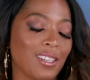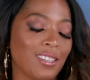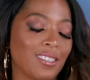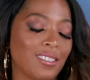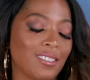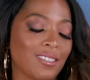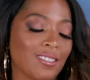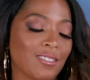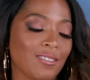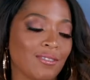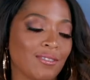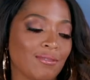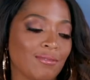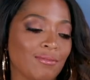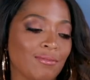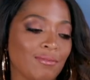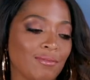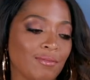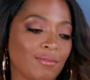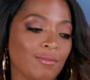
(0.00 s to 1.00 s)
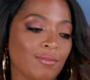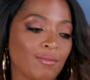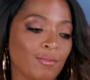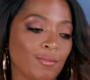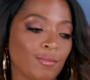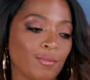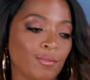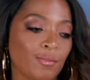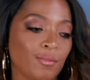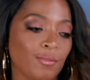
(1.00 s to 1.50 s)

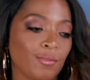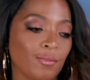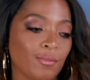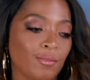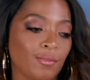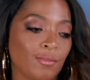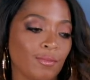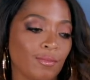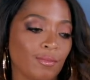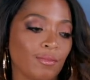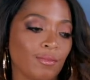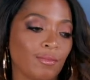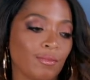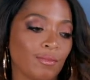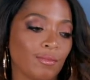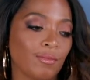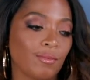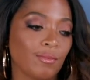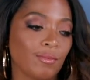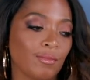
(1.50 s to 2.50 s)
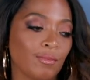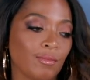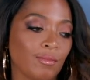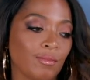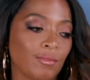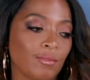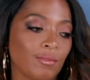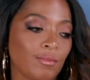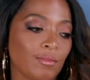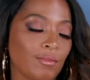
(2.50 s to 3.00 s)

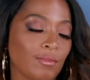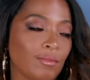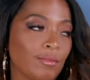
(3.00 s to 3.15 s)
(silent)